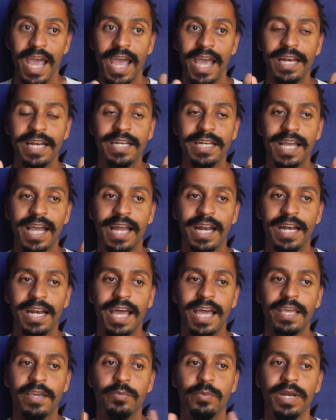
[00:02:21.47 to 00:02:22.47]
and it kind of
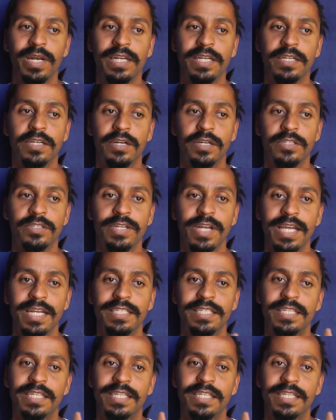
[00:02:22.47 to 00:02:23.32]
like when it contracts,